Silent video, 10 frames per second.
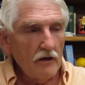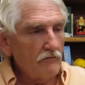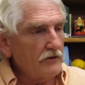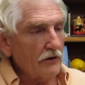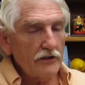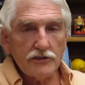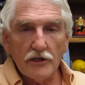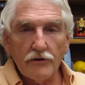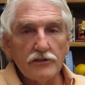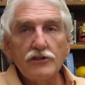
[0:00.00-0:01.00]
Very
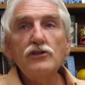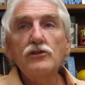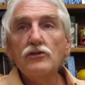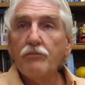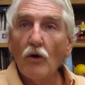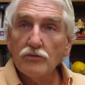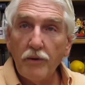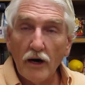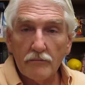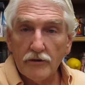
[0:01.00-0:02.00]
serious issues,
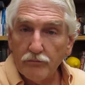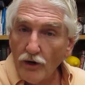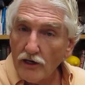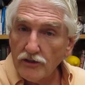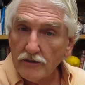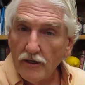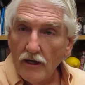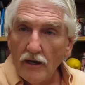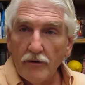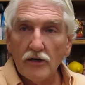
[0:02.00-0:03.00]
postpartum depression,
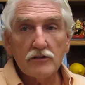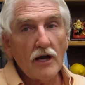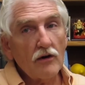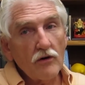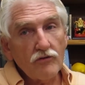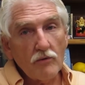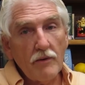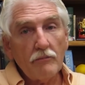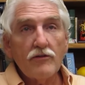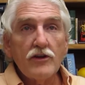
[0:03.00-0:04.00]
because I don't know if you
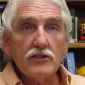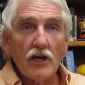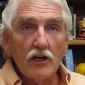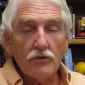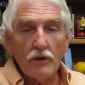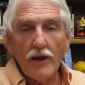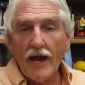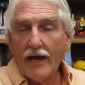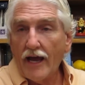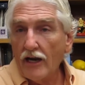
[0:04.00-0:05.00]
remember, in this country we
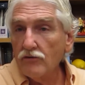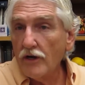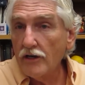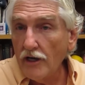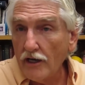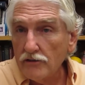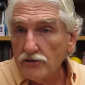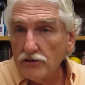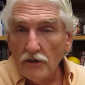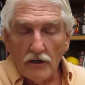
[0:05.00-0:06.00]
had Andrea
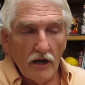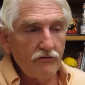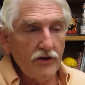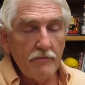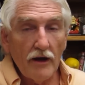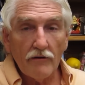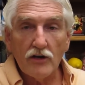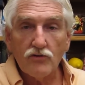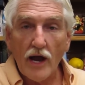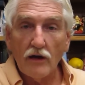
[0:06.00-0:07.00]
Yates, a female
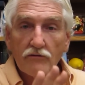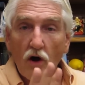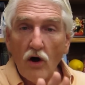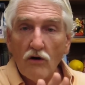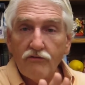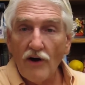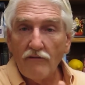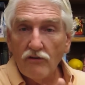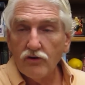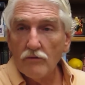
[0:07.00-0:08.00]
that drowned all
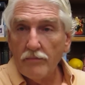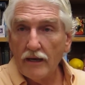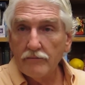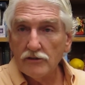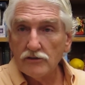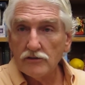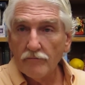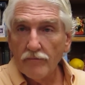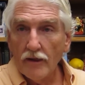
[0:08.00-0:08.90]
5 of her babies.